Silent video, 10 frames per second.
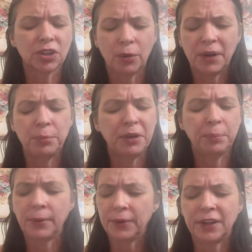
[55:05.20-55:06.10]
so many
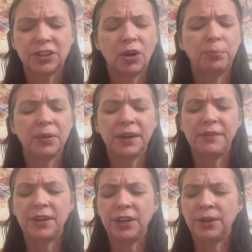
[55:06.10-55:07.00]
people that don't
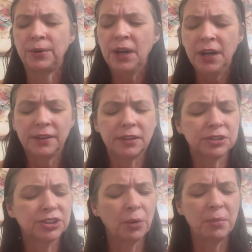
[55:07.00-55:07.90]
believe in you.
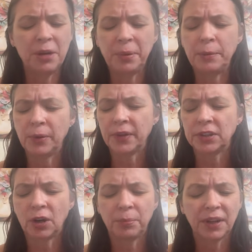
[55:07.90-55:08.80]
There's so many people that
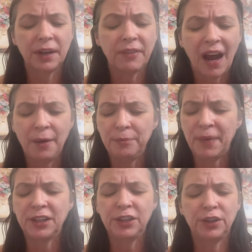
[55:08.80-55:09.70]
don't believe I've
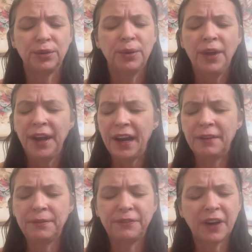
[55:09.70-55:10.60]
met you.
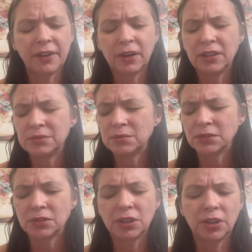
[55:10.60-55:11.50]
And Father,
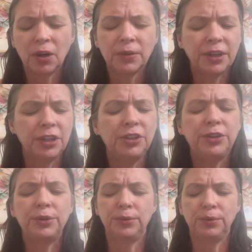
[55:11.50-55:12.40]
only
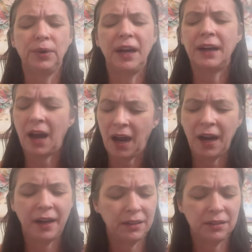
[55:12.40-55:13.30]
you and
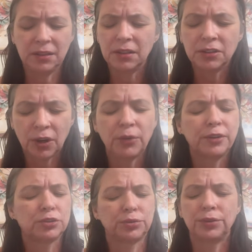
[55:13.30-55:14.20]
I know
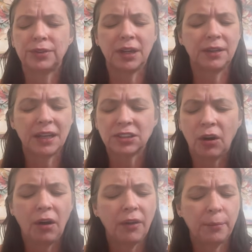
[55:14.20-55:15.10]
the truth, and that's
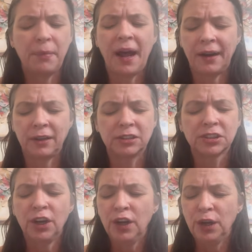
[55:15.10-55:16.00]
all that
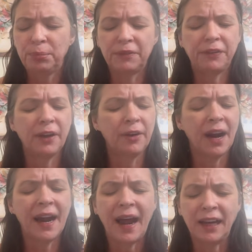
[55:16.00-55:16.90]
matters. But Father,
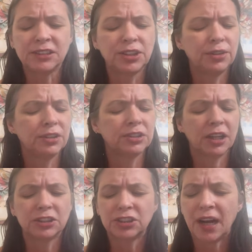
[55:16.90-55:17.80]
I ask you to
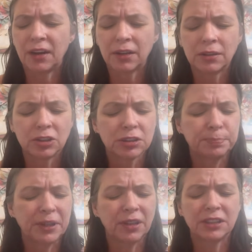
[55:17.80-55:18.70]
touch down on their
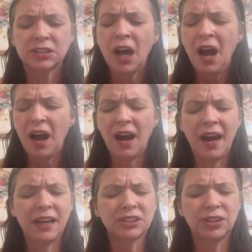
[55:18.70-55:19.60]
spirits. I
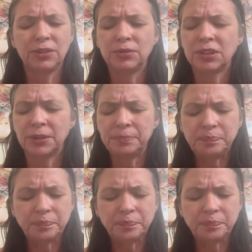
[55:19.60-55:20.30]
ask you to